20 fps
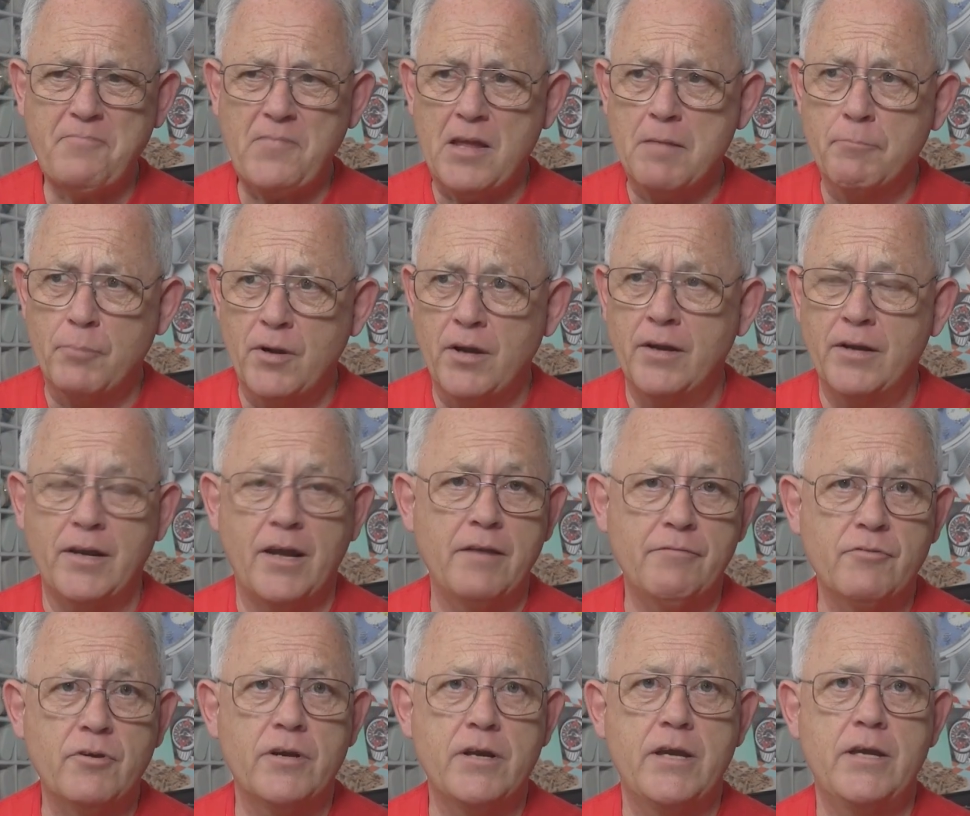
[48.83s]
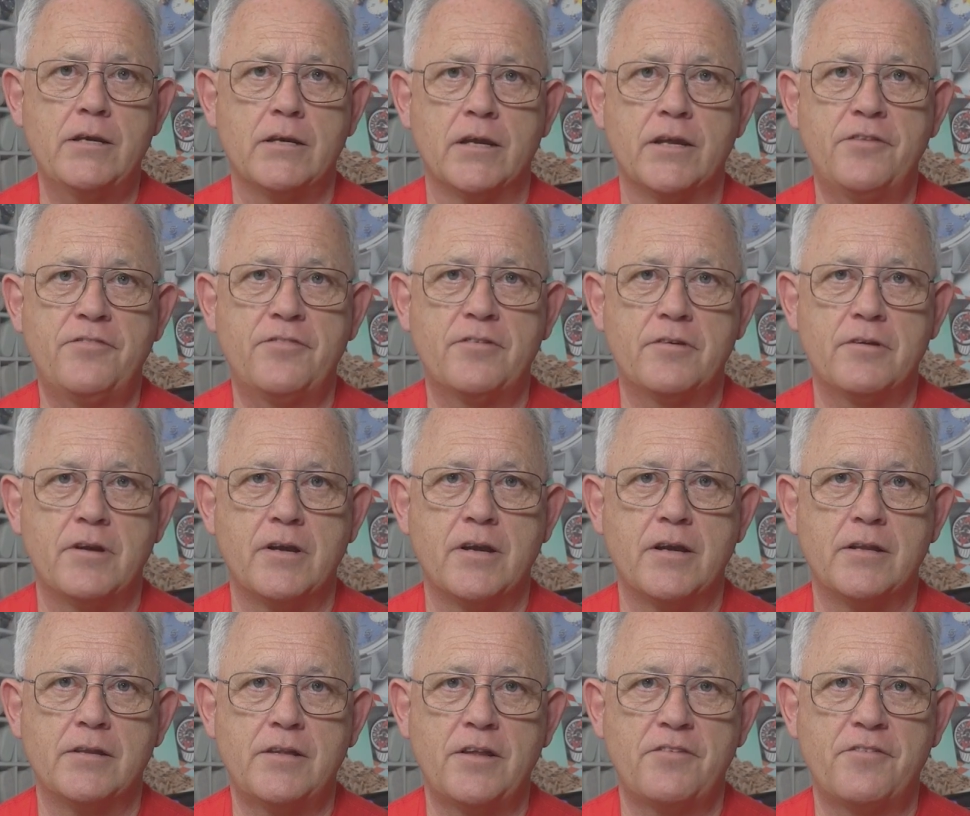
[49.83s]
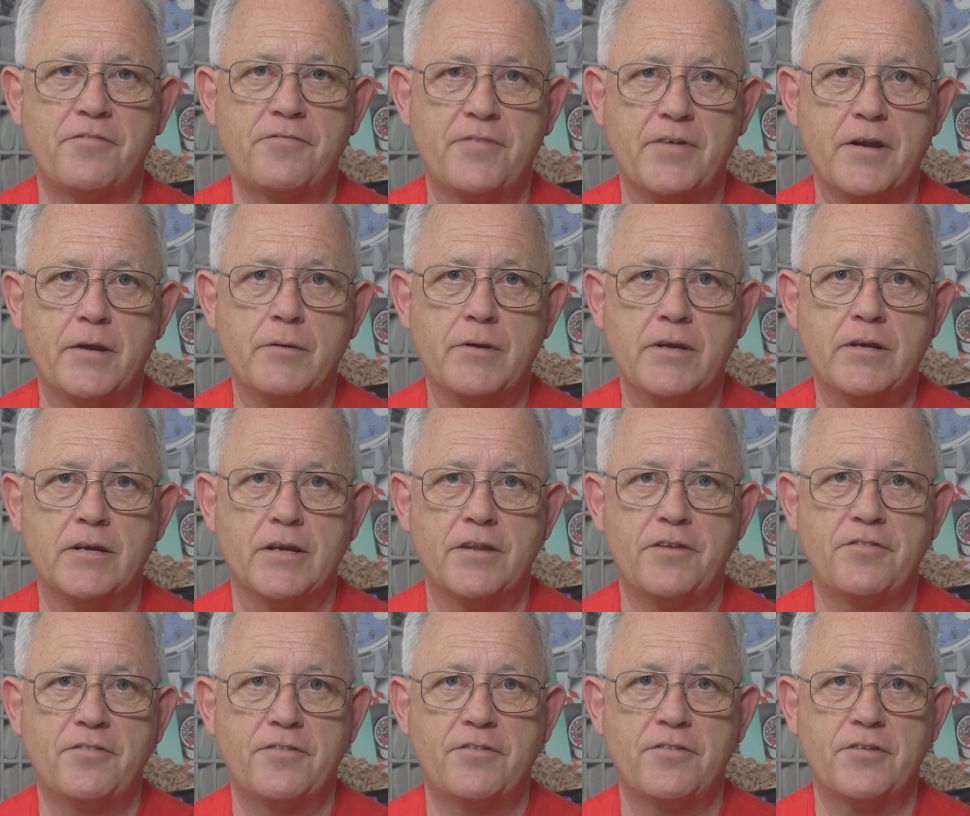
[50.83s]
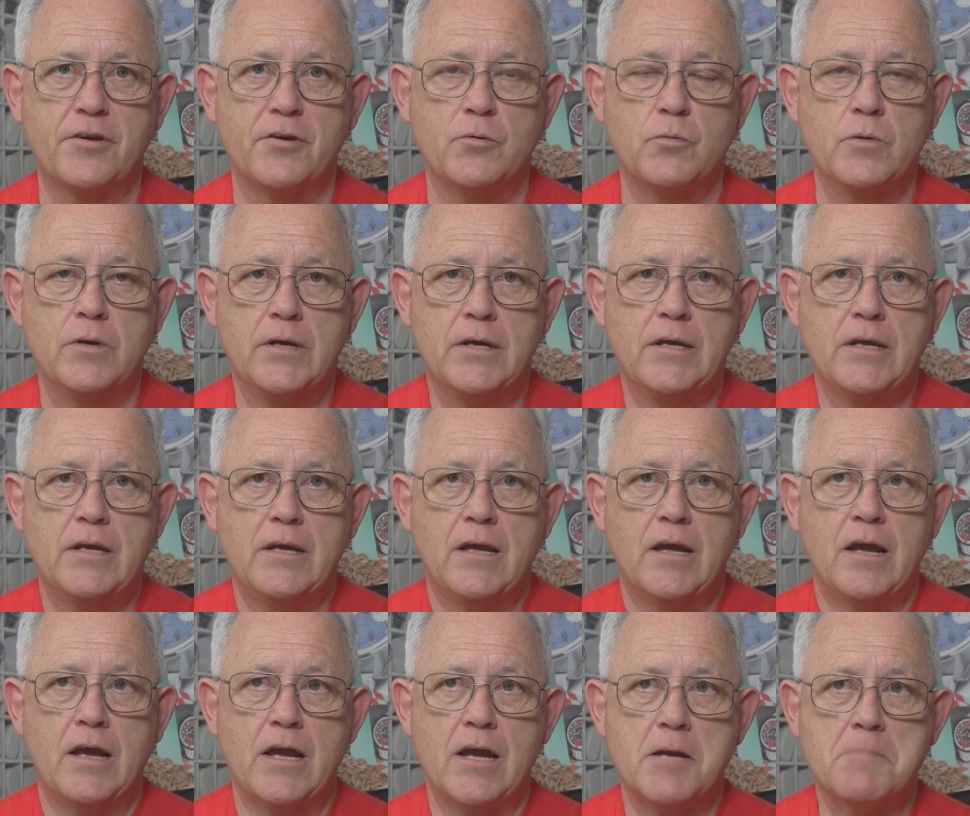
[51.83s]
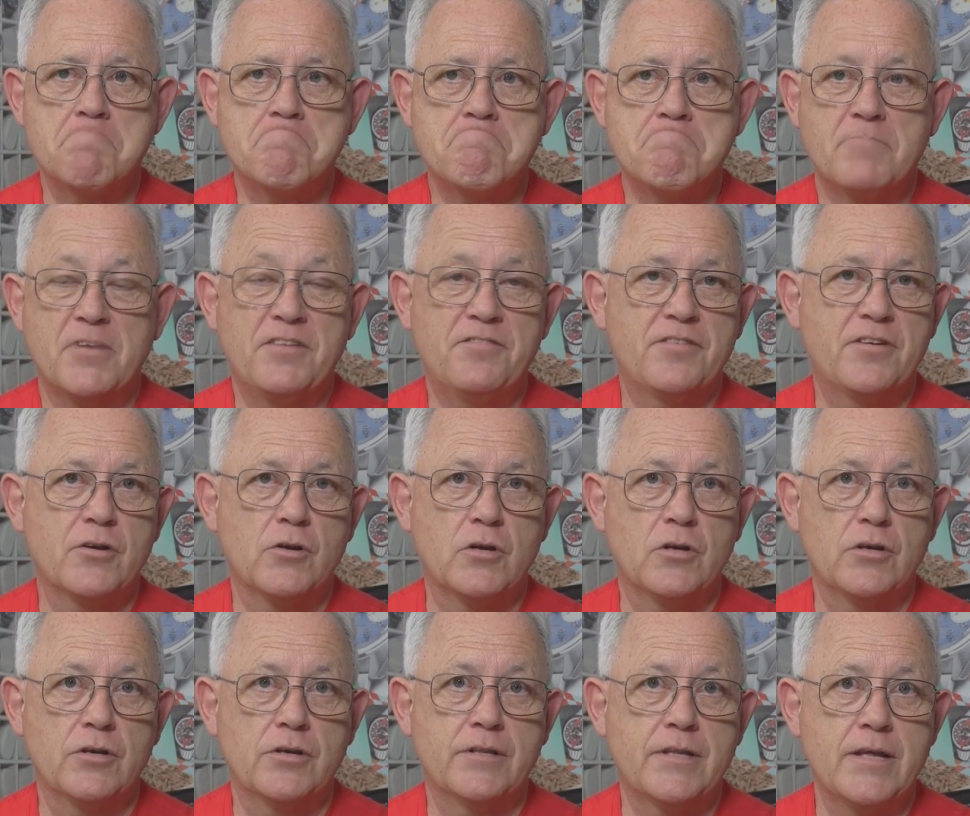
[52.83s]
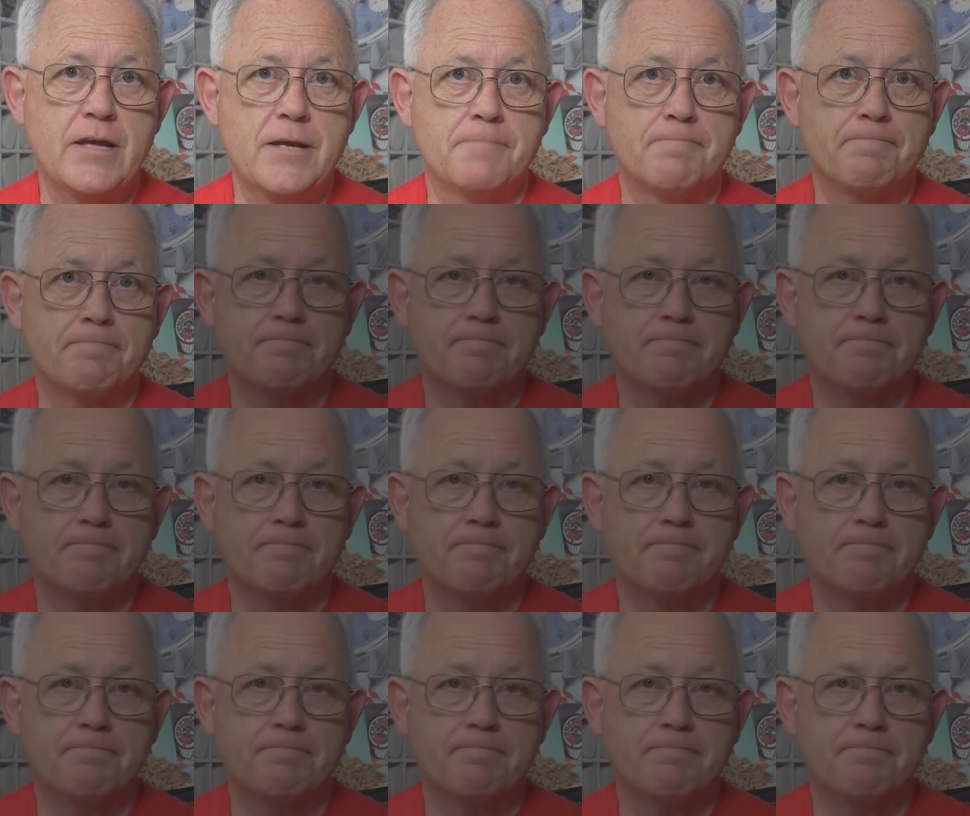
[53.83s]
But I've got a hit list, and that's a fair hit list. So let's take a look at that.